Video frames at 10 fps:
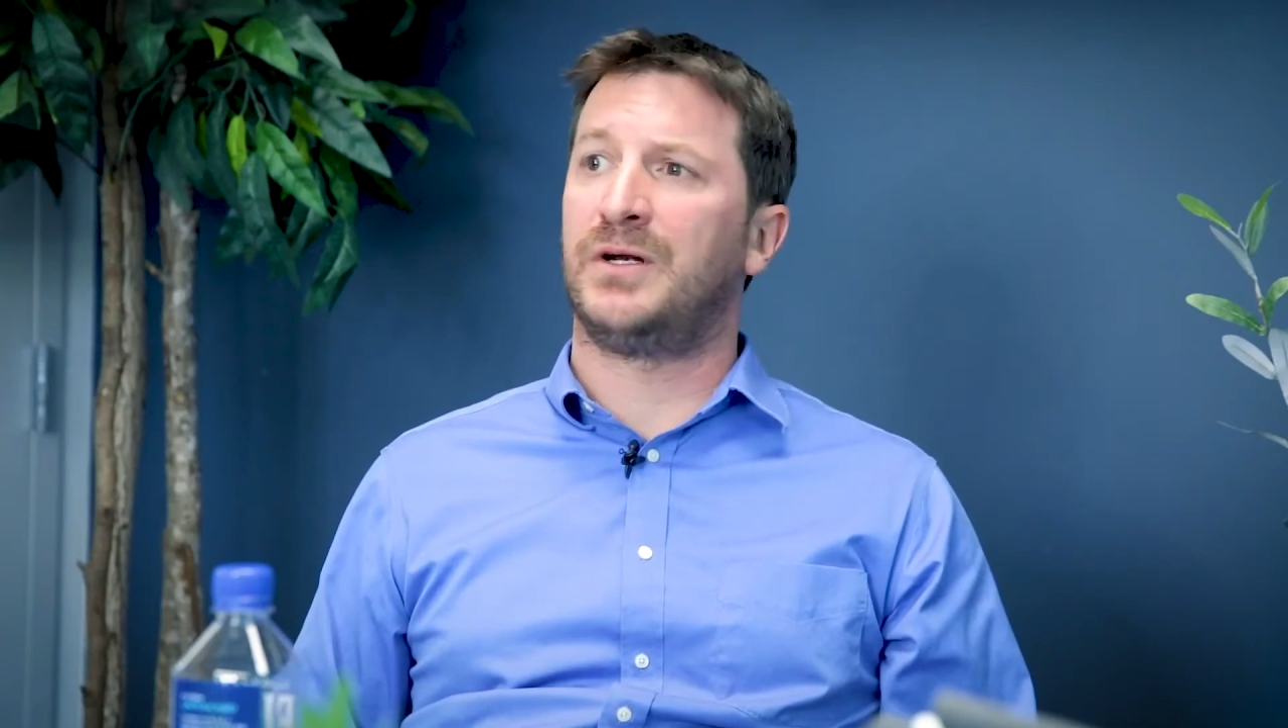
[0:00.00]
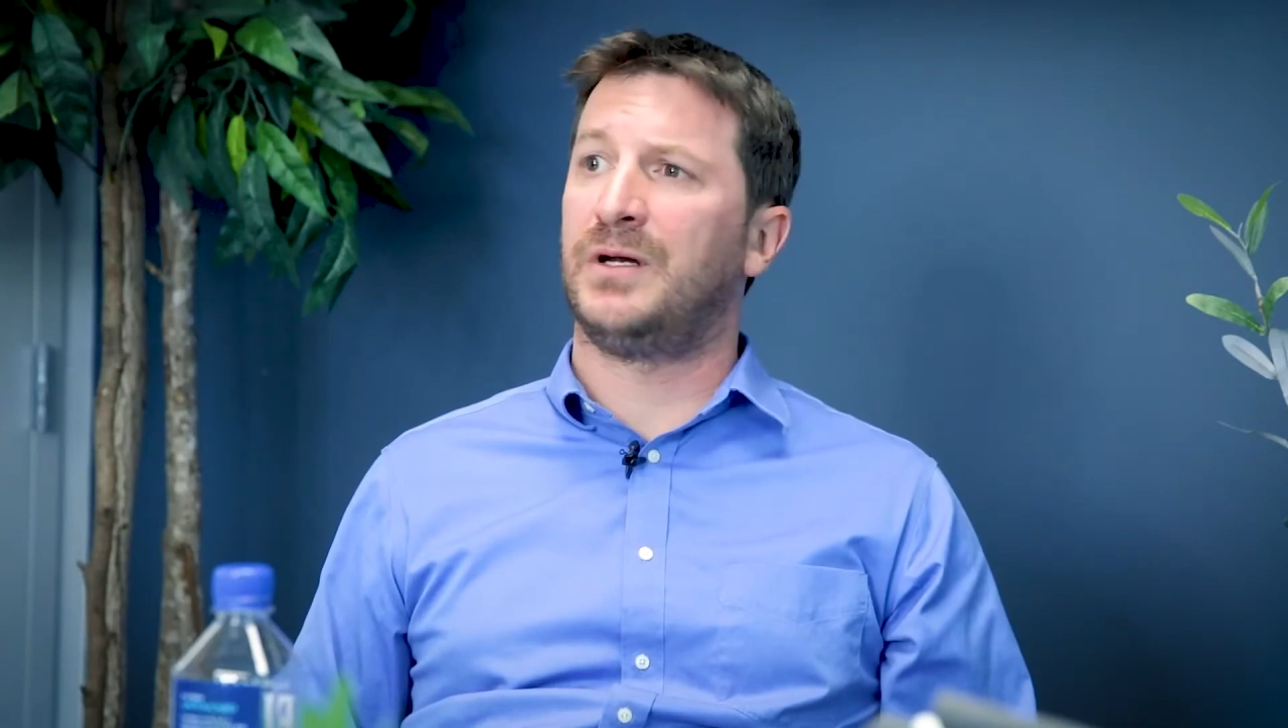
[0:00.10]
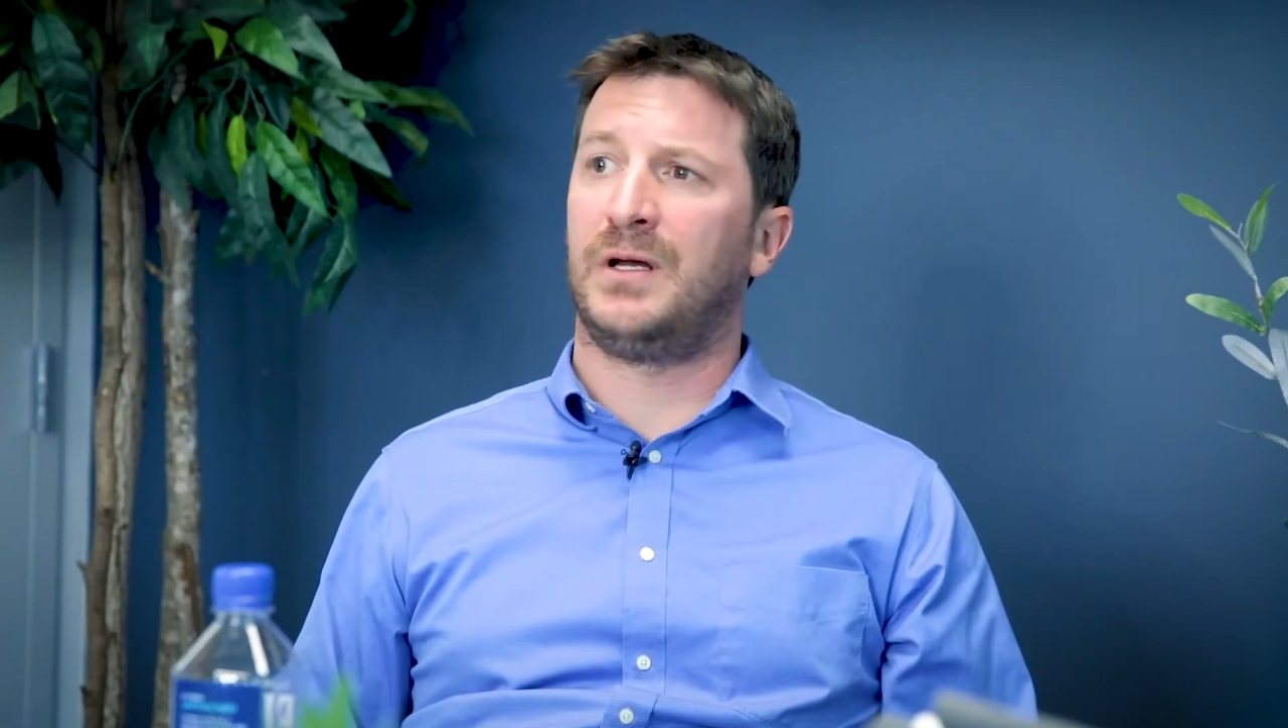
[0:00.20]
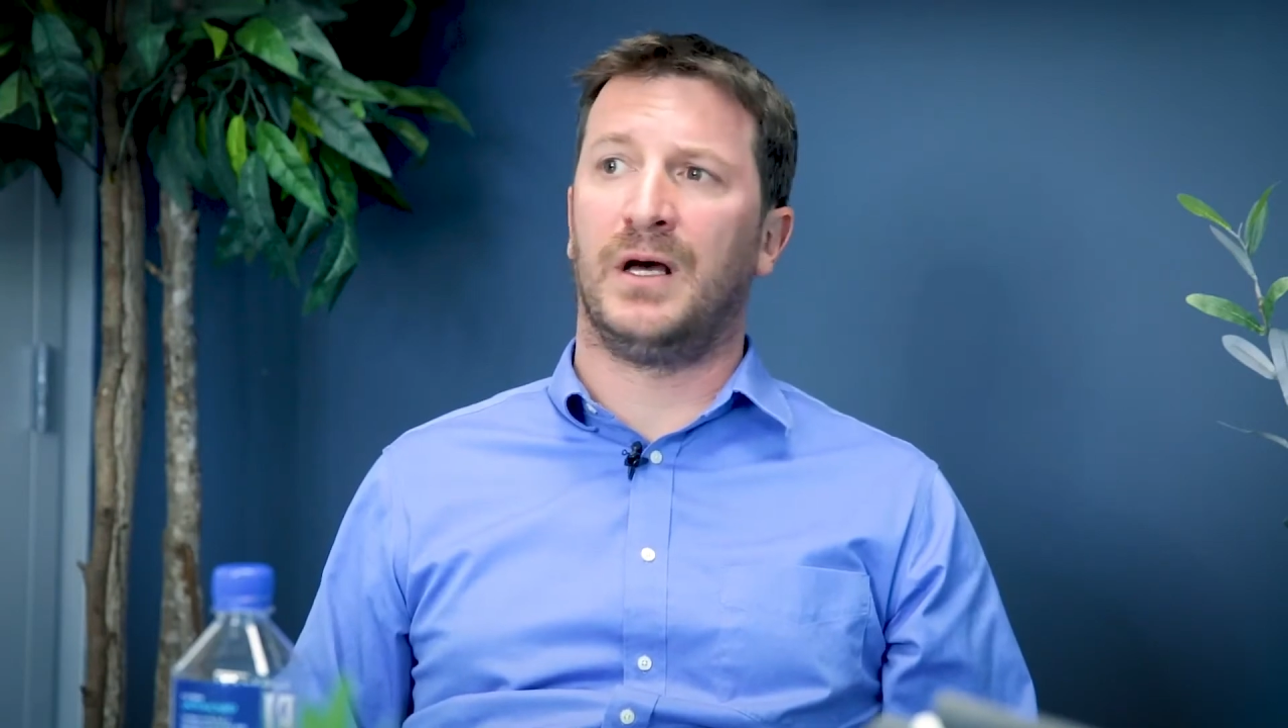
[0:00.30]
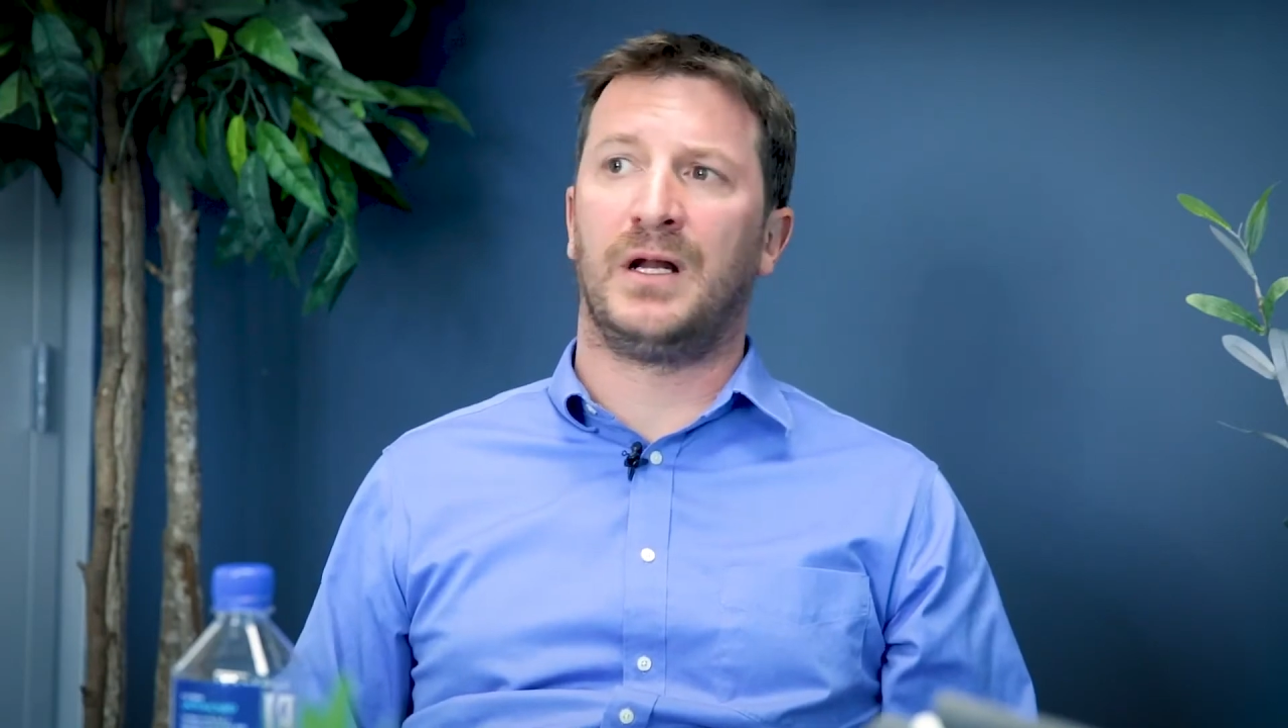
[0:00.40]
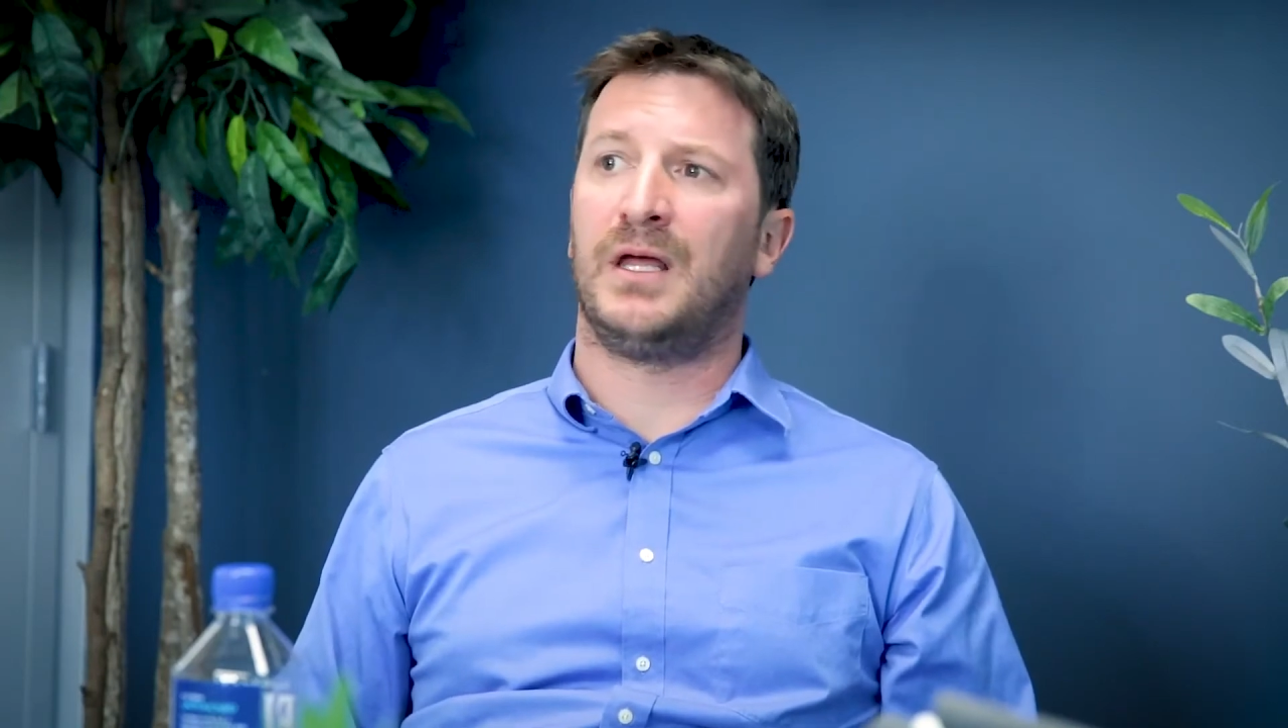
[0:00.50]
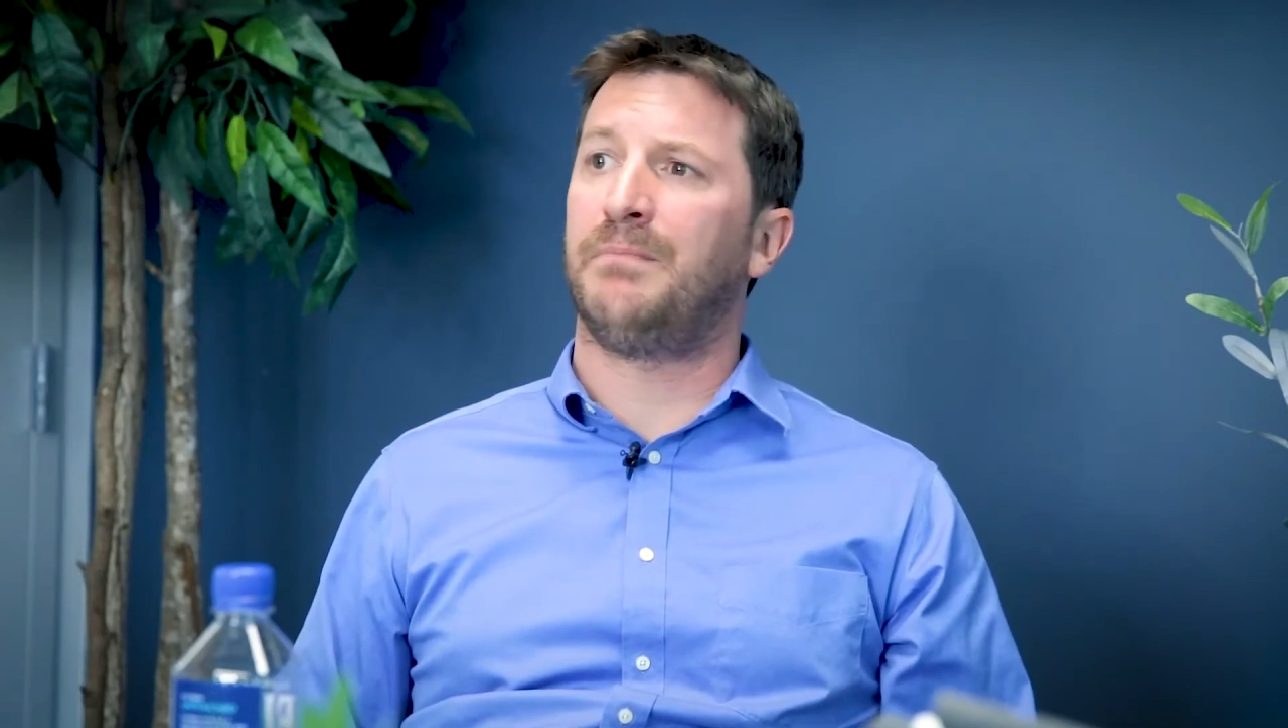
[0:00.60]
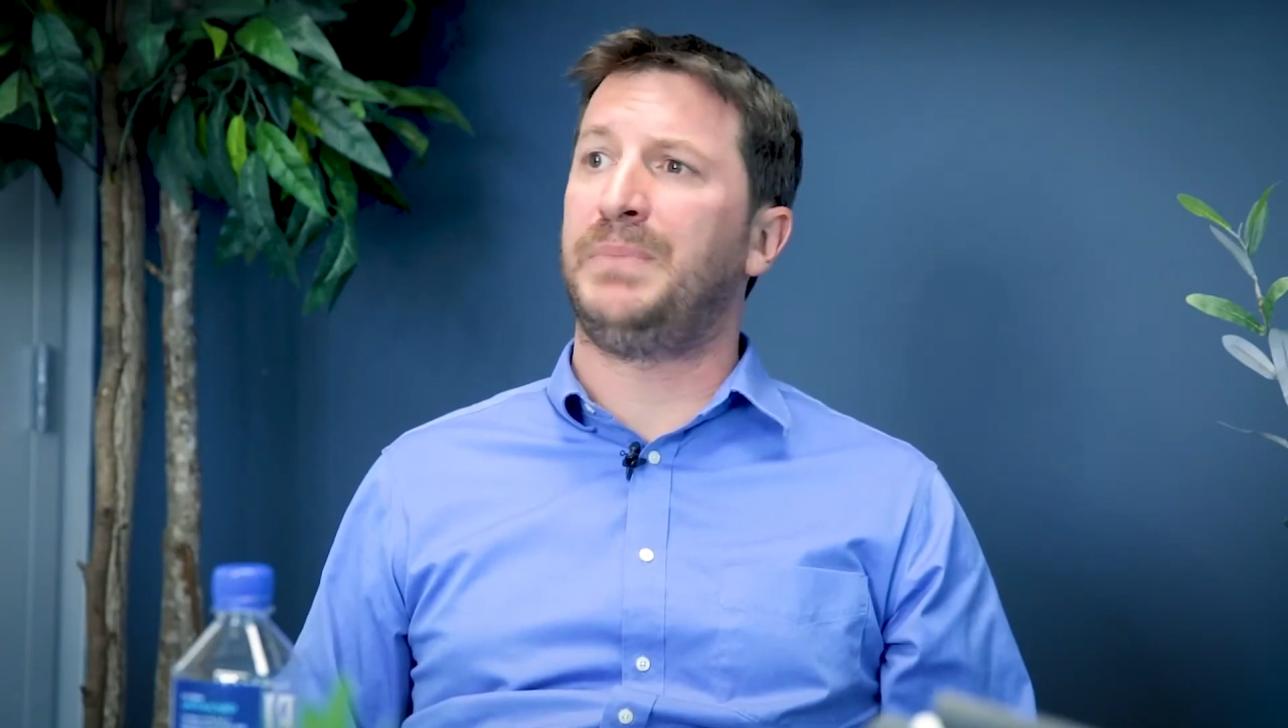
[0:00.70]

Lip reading: you're going to get